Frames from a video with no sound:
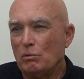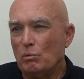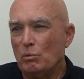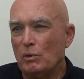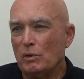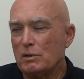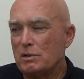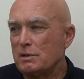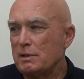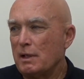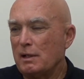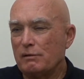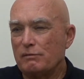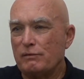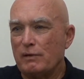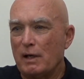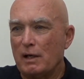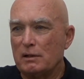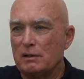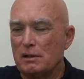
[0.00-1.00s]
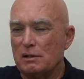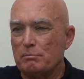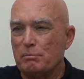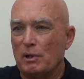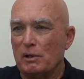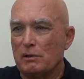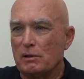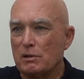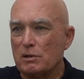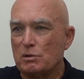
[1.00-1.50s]
We're setting fire to the
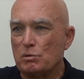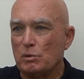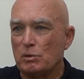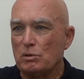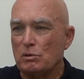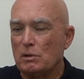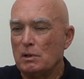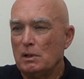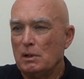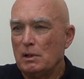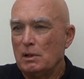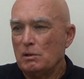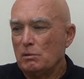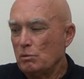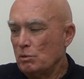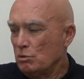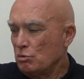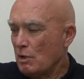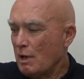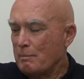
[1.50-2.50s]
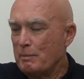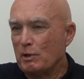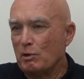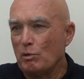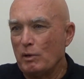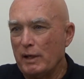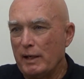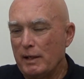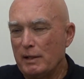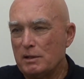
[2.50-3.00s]
bunkers. We're, we're dropping
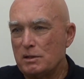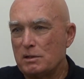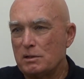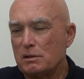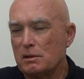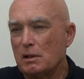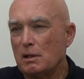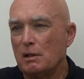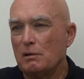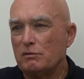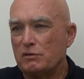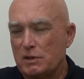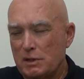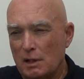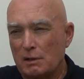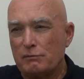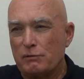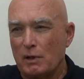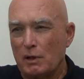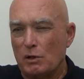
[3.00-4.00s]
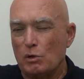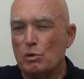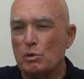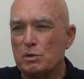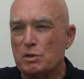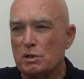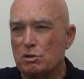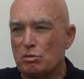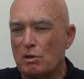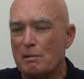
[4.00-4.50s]
grenades. I'm setting fire to the
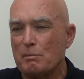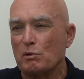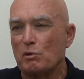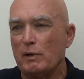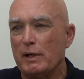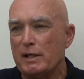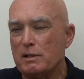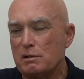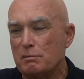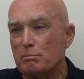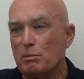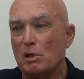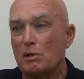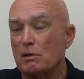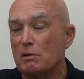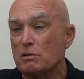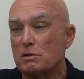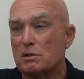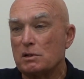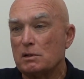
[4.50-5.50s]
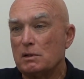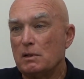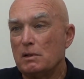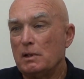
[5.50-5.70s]
hooches, dropping grenades in bunkers.